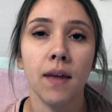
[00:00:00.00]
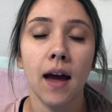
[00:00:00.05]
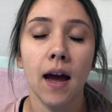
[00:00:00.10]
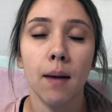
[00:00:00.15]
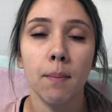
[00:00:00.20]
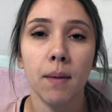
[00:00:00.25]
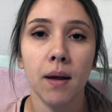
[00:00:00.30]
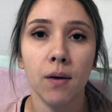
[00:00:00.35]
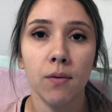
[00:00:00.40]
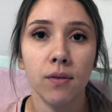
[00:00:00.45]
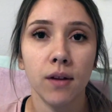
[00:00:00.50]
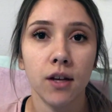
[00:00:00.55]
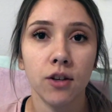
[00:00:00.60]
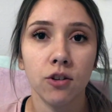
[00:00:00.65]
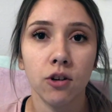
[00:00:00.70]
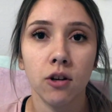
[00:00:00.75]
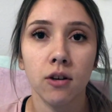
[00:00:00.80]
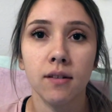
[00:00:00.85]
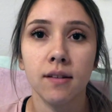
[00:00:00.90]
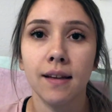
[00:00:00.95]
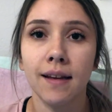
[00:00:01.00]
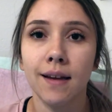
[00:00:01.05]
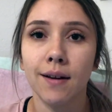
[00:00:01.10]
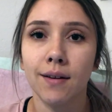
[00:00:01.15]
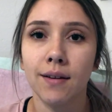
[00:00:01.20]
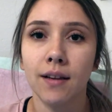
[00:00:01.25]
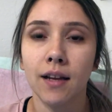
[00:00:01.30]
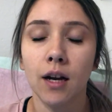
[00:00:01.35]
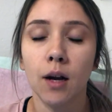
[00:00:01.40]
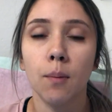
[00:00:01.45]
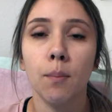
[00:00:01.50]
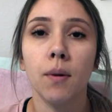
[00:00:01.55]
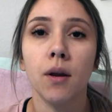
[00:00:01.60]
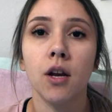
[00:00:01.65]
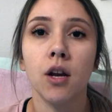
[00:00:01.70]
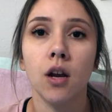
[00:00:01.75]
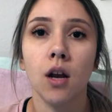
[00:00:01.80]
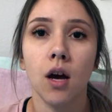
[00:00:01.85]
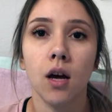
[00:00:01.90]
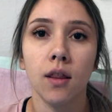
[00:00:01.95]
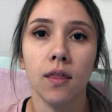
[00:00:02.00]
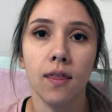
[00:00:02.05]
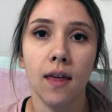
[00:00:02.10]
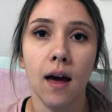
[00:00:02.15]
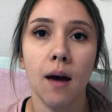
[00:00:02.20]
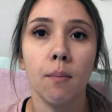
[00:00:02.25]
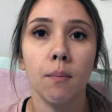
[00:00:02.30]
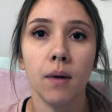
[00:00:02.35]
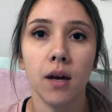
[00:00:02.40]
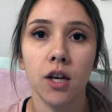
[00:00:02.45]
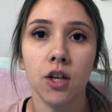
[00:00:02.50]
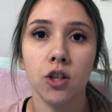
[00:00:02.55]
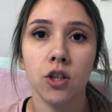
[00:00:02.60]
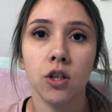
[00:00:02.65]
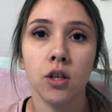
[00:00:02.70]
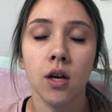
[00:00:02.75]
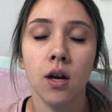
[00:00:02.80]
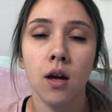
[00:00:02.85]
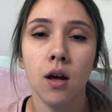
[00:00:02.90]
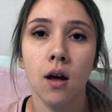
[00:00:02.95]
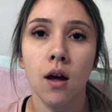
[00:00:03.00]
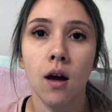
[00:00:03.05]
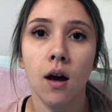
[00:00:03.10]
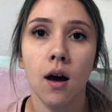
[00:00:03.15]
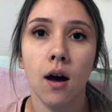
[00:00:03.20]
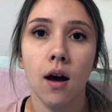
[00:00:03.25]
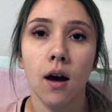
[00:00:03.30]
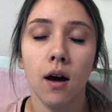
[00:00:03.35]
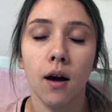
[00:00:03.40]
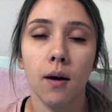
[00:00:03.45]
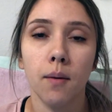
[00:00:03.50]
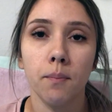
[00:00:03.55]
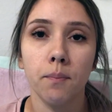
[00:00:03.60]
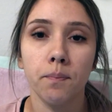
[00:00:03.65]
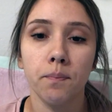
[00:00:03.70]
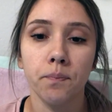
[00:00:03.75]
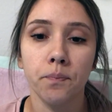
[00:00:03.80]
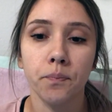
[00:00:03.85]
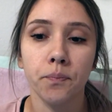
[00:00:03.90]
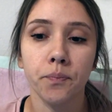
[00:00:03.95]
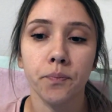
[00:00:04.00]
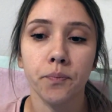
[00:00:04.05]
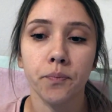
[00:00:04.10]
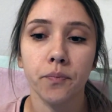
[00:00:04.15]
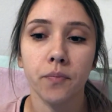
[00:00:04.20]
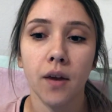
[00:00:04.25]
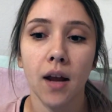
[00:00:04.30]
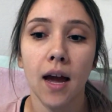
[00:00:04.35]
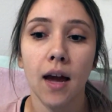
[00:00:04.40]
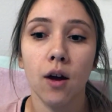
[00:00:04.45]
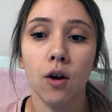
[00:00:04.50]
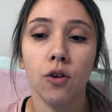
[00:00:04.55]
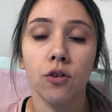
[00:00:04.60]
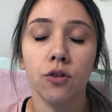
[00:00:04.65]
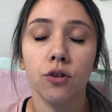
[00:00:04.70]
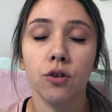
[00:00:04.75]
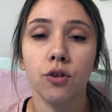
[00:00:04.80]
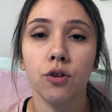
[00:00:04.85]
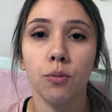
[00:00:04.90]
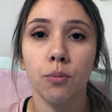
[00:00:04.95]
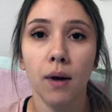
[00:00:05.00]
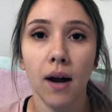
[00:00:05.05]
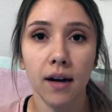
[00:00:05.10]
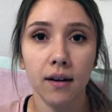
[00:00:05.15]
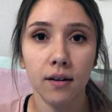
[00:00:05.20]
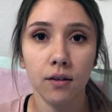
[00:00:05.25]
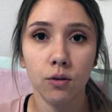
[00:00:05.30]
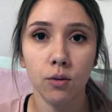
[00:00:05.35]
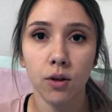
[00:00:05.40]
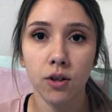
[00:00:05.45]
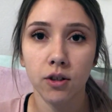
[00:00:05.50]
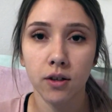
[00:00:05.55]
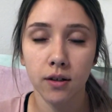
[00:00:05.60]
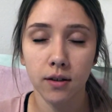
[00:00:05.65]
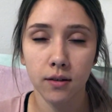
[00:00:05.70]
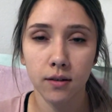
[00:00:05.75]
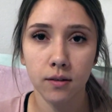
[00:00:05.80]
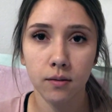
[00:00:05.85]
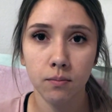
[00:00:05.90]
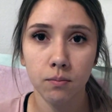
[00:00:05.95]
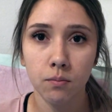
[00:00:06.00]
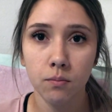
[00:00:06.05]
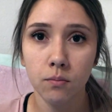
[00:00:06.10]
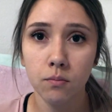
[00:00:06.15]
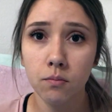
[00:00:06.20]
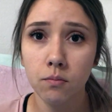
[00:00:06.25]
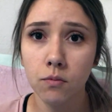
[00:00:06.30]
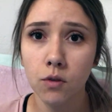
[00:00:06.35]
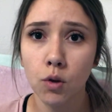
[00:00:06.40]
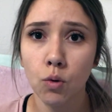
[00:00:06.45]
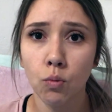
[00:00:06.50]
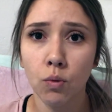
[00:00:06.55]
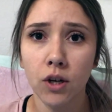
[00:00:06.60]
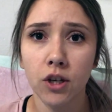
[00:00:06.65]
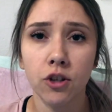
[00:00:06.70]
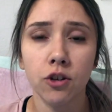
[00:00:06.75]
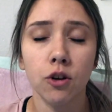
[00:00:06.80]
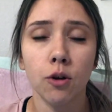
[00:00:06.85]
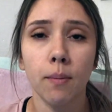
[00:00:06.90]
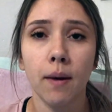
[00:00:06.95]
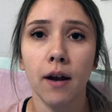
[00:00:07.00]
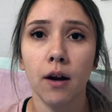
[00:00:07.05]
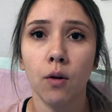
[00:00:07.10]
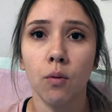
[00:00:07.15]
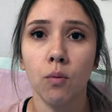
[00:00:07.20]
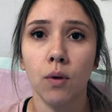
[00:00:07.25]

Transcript: I make flashcards here and there, but not that much. I also do practice questions, which no matter